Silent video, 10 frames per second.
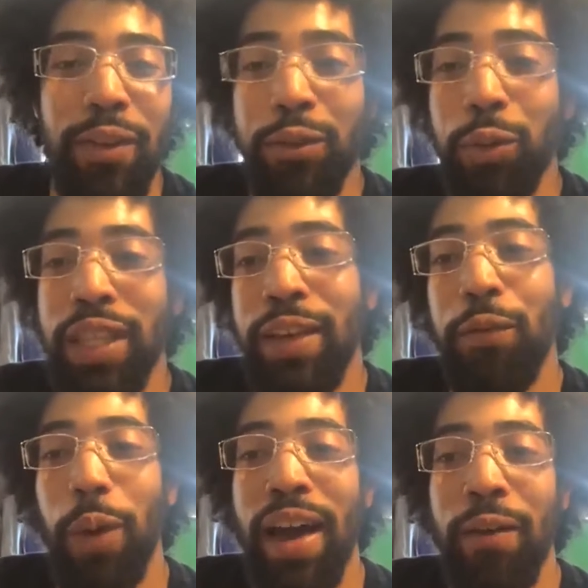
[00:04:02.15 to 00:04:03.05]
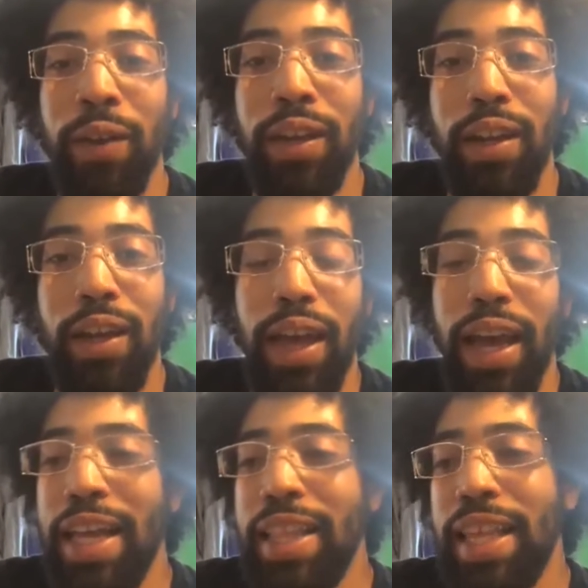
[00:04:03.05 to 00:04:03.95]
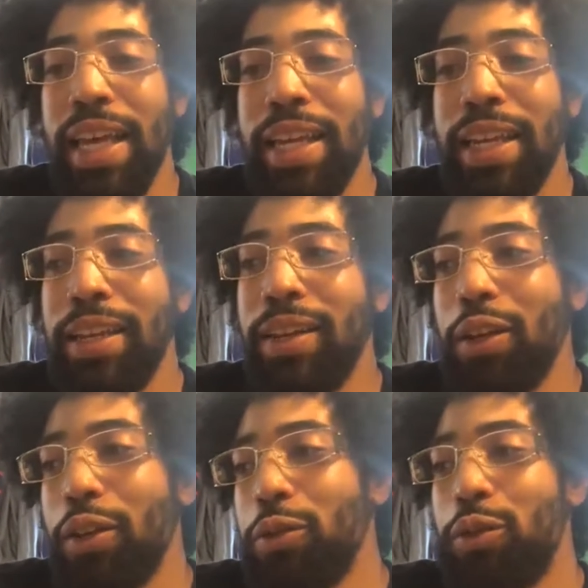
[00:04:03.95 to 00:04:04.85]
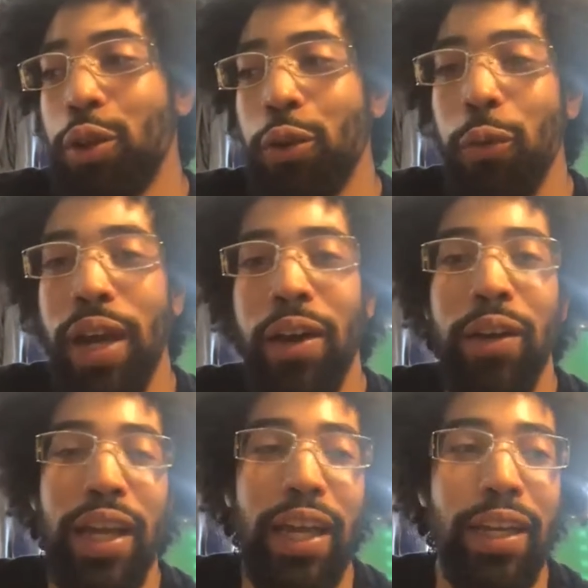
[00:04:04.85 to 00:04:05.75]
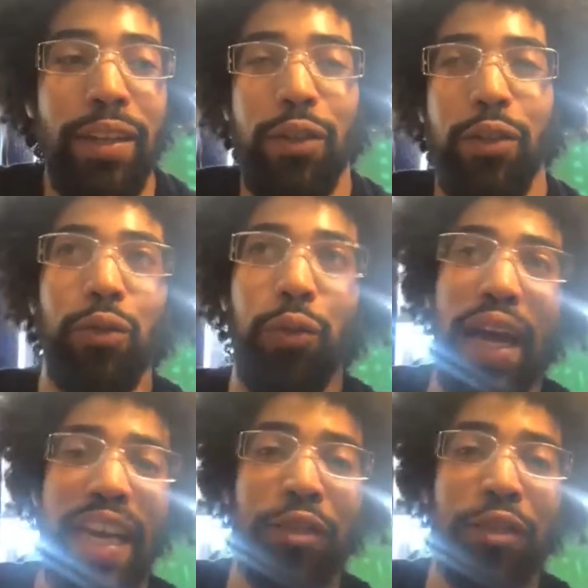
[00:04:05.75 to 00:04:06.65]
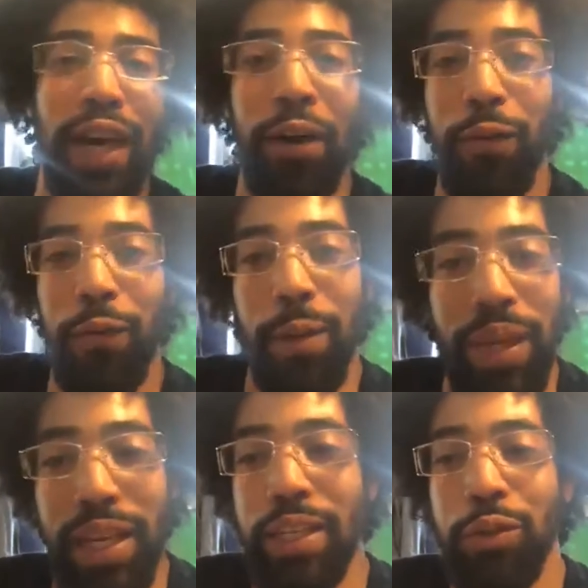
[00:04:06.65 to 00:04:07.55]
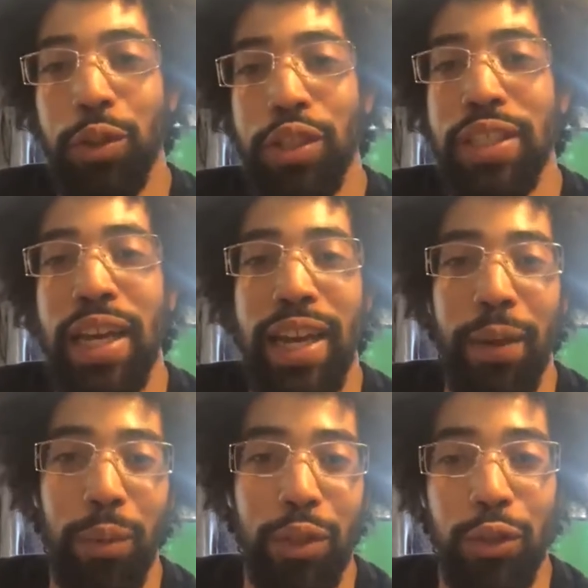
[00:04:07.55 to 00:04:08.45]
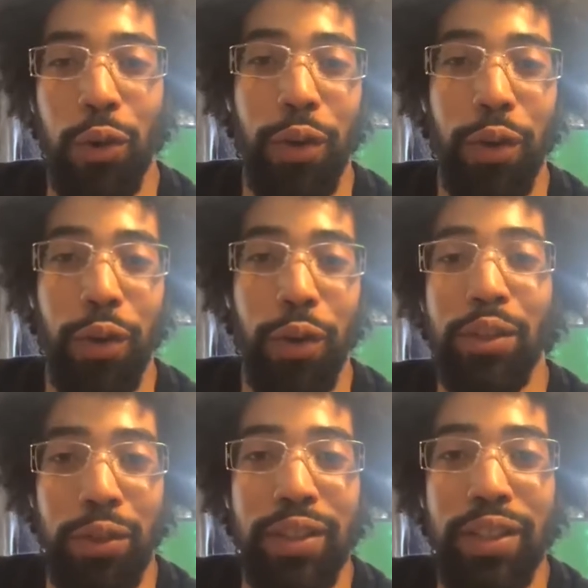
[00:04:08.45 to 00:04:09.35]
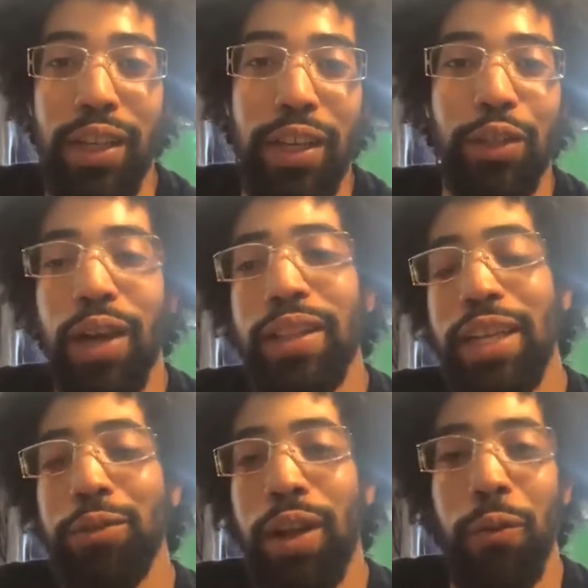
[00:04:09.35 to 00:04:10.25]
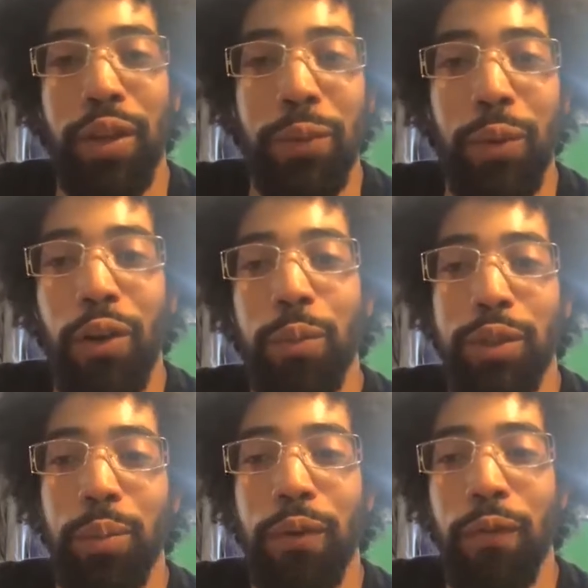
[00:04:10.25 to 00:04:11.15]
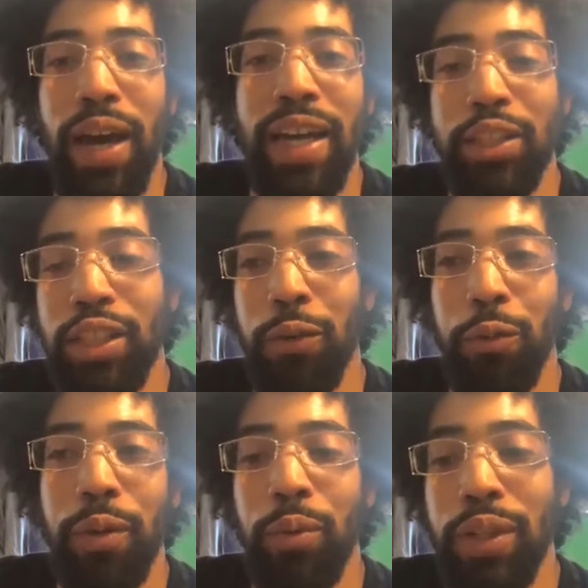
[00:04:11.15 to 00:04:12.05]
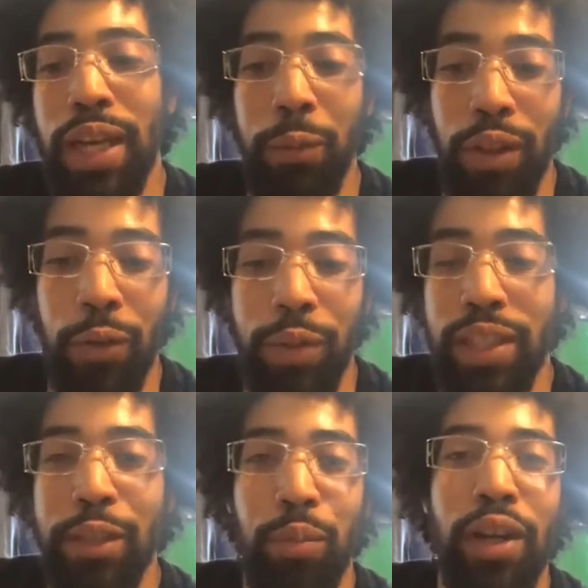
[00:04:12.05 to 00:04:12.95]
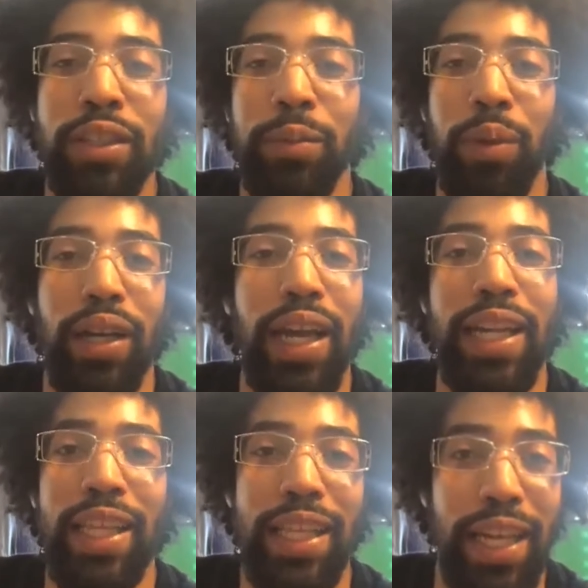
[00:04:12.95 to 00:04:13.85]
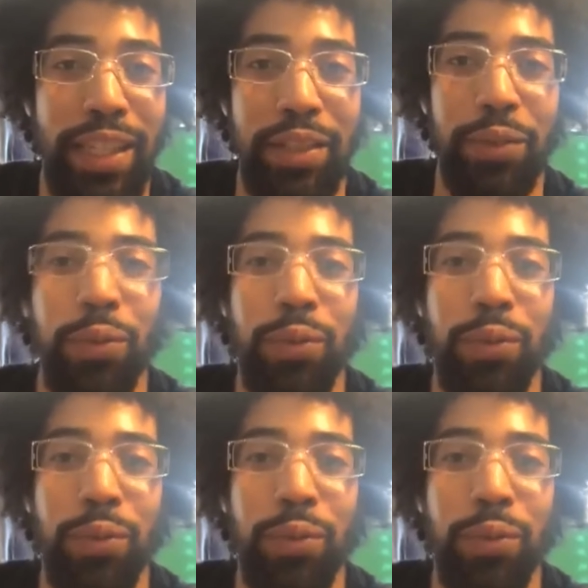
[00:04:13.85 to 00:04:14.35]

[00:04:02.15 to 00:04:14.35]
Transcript: It's one thing if you have it and then you turn around and you age out of it because you were just not able to grow that muscle. So that's what I hope to provide and share with people, not with only this project, but anything that I do.